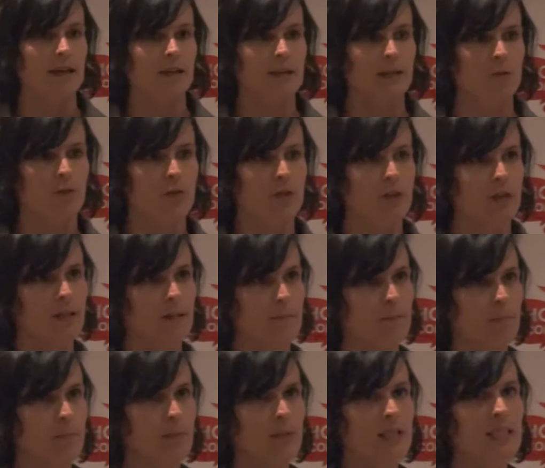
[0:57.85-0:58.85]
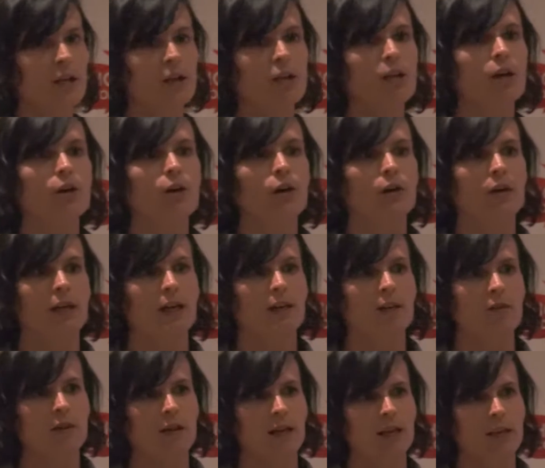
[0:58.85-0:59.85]
the material
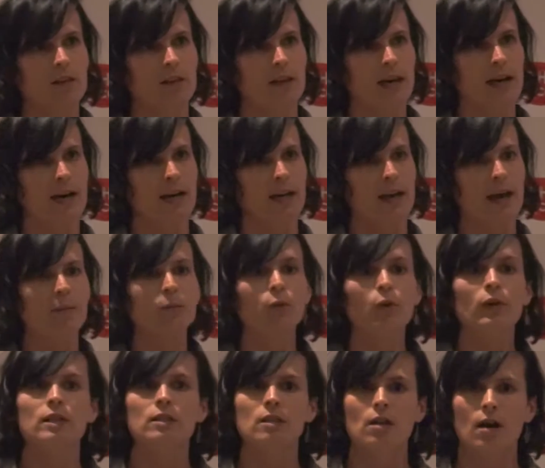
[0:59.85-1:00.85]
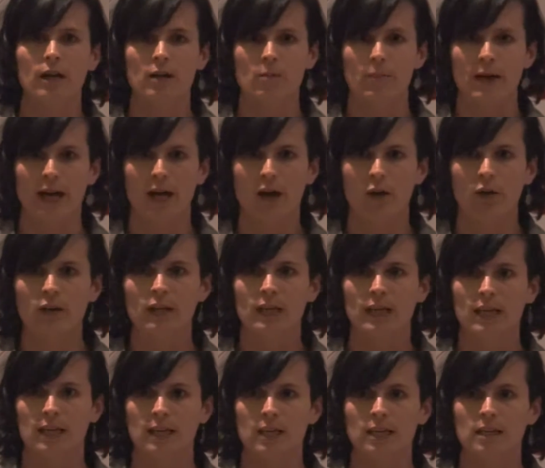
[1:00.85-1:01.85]
that I'm going to talk about
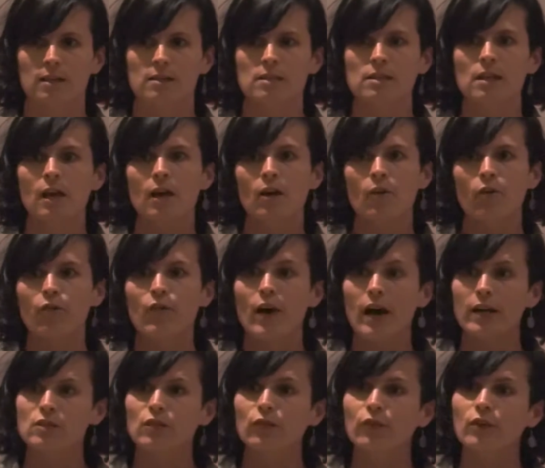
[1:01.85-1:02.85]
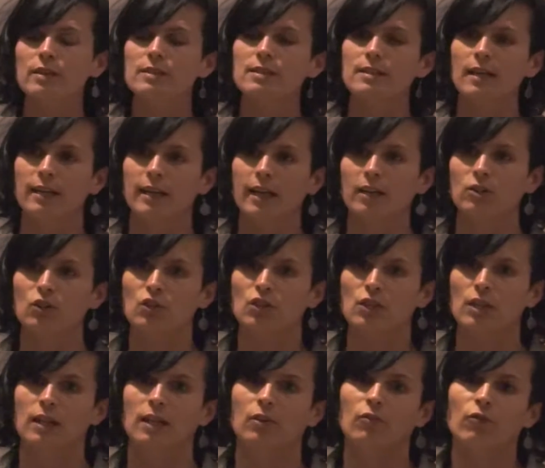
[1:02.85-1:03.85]
is phosphorus and
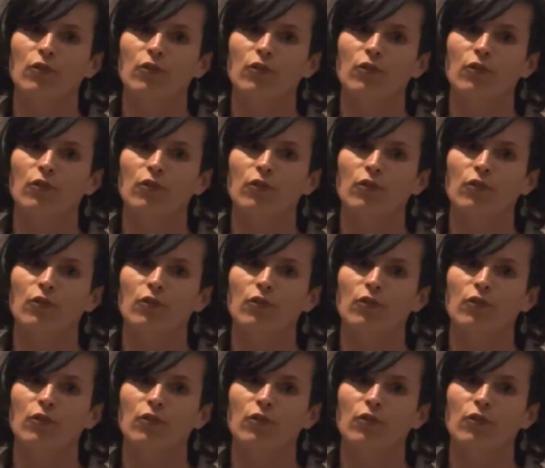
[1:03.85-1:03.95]
nitrogen in